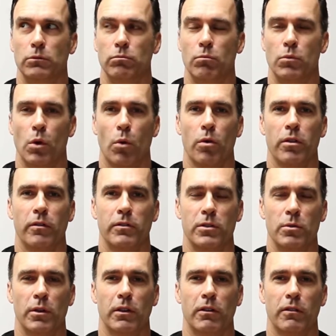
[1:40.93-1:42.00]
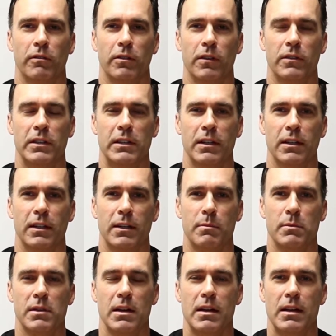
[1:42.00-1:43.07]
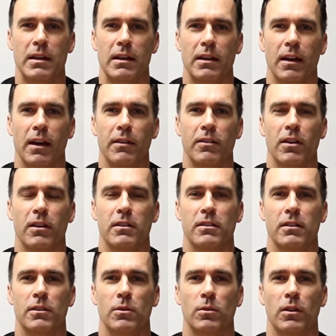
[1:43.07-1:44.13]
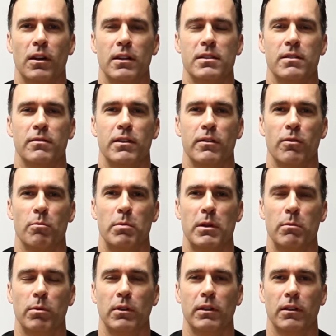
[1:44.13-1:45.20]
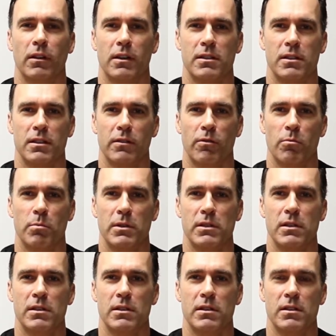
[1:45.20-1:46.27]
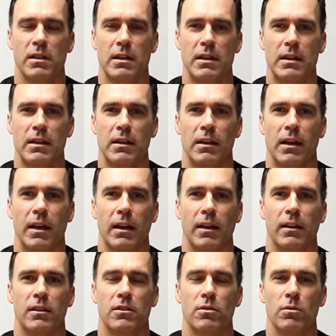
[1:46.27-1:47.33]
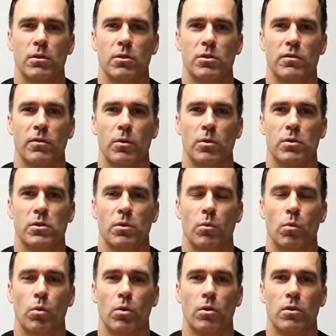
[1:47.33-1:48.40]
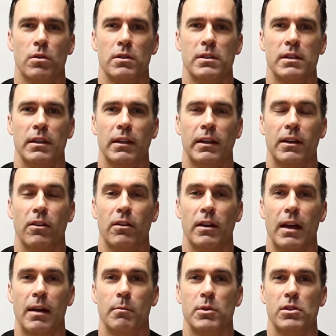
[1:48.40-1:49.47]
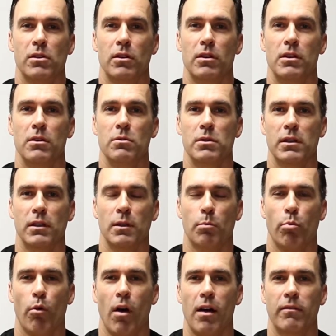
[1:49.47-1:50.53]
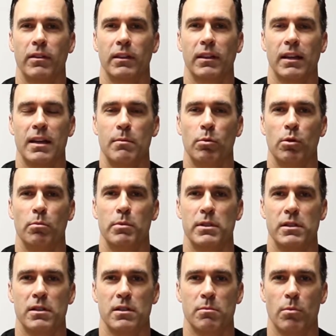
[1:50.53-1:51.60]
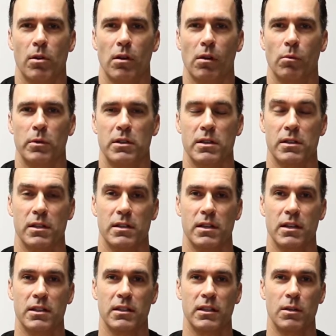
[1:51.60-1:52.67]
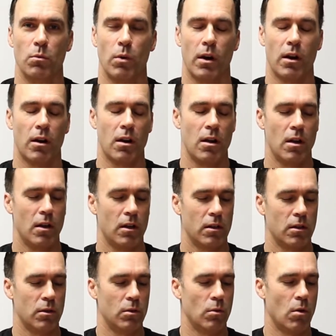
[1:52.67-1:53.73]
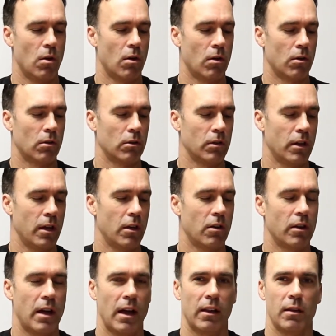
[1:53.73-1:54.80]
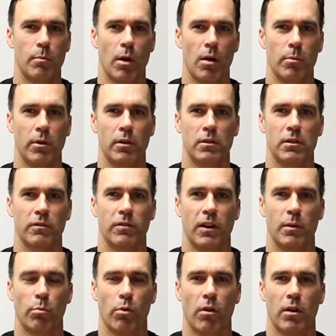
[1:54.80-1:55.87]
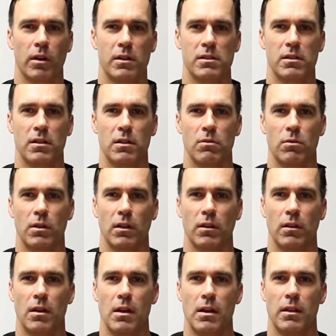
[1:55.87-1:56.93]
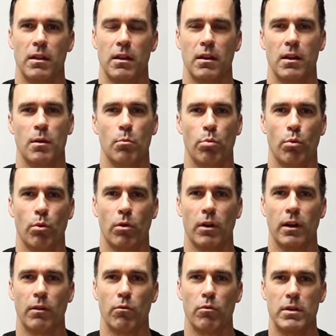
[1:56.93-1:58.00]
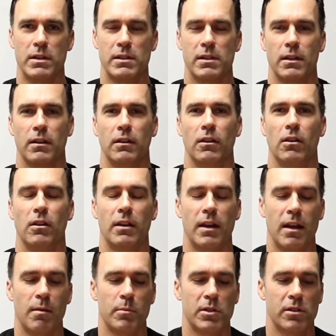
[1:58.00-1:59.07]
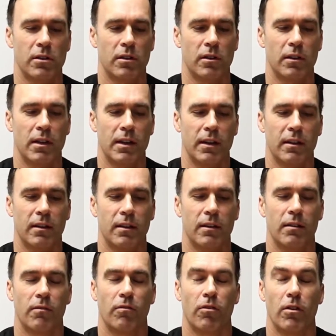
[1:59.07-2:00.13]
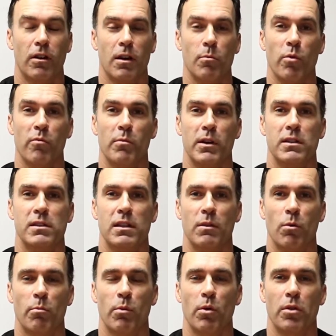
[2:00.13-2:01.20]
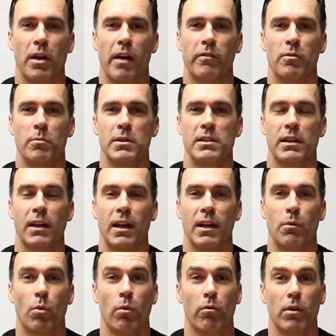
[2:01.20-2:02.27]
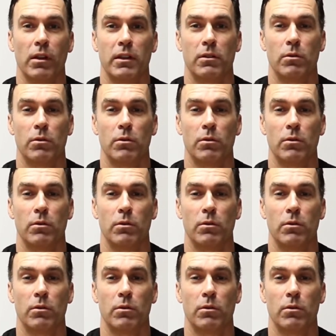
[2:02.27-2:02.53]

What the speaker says: north of 250 times, I've gotten to know lots of different people in lots of different businesses. And two of those folks were selling on Amazon using the private label business model, which is essentially where you are looking on Alibaba to find products that you can then import and resell on Amazon. And for a number of months, they were both after me saying, hey, we're really